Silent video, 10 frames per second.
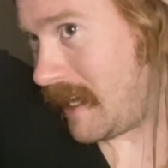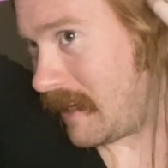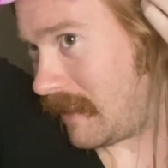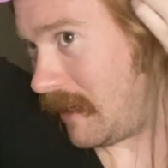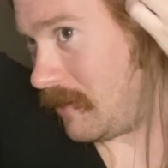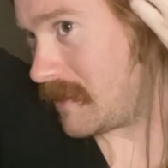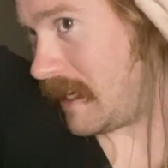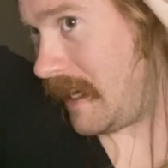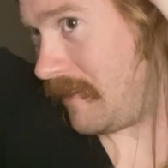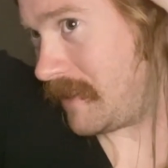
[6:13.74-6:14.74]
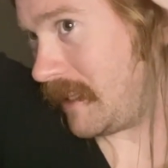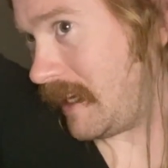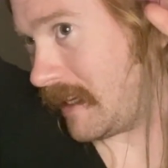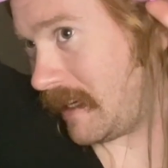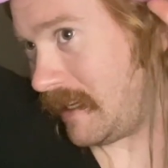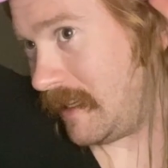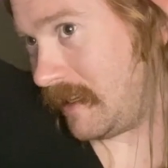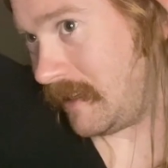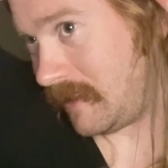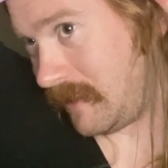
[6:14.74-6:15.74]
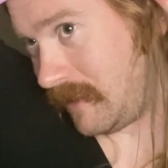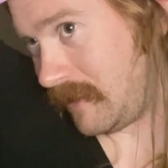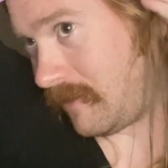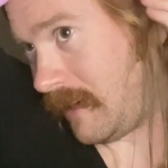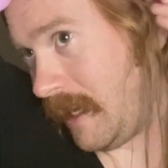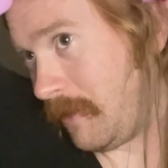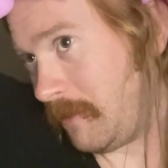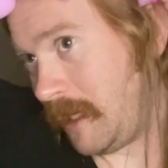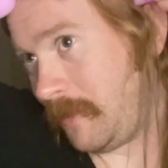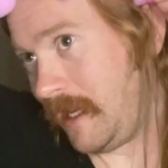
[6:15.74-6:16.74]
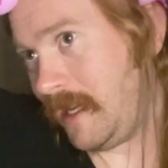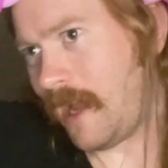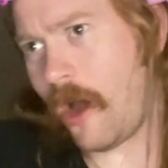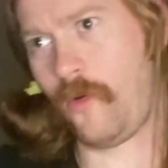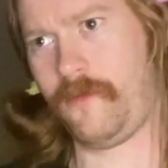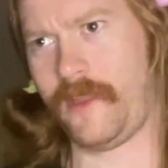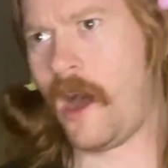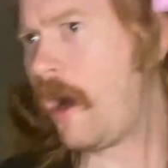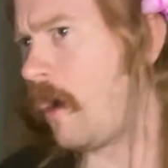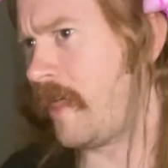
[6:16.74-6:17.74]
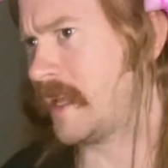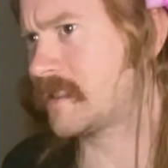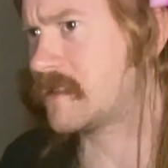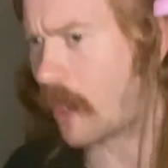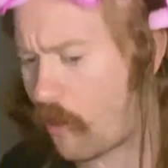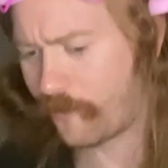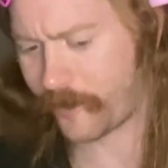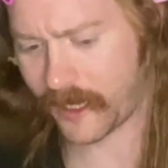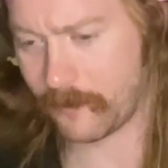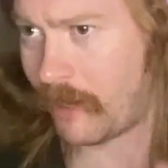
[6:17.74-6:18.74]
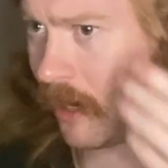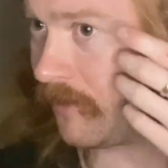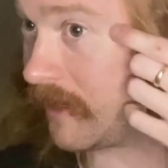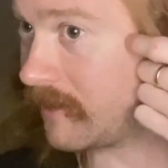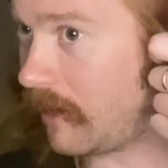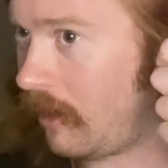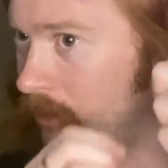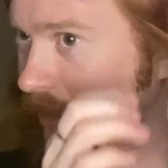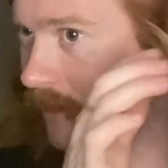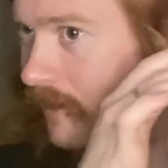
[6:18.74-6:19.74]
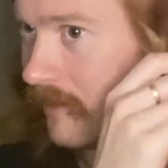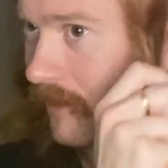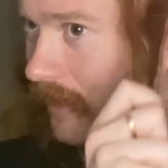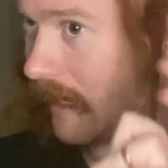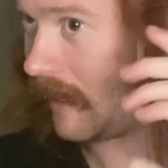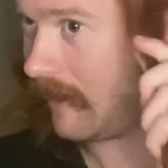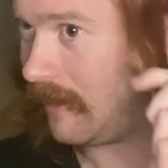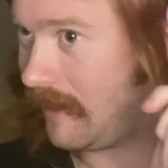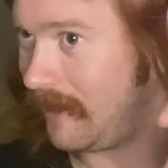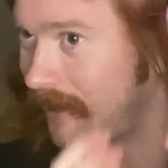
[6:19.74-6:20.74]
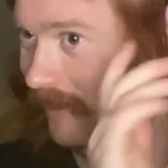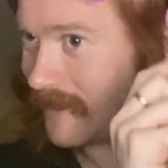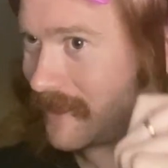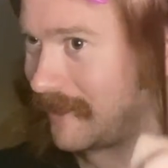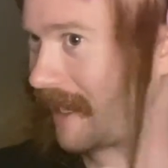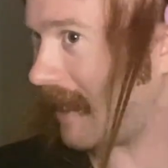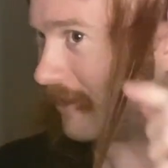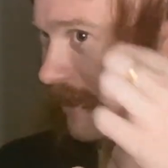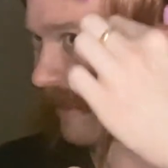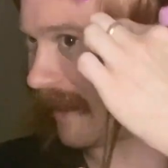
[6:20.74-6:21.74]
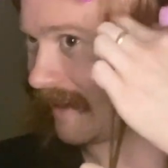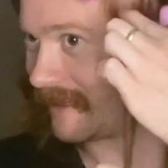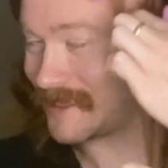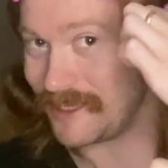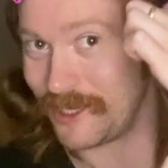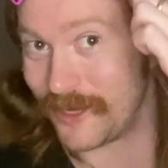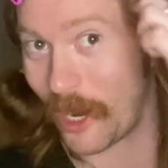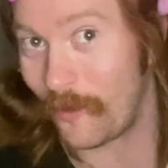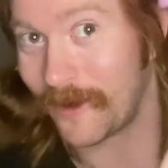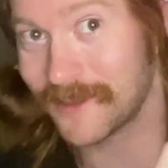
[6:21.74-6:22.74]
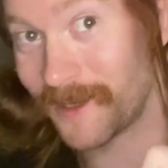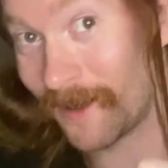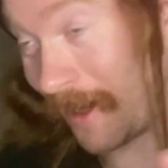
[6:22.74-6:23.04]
get close, I have to like kind of grab them up in. Oh, that's so freaking perfect. Oh, look at this little guy. This little guy, look at that. It's, you know where it's gonna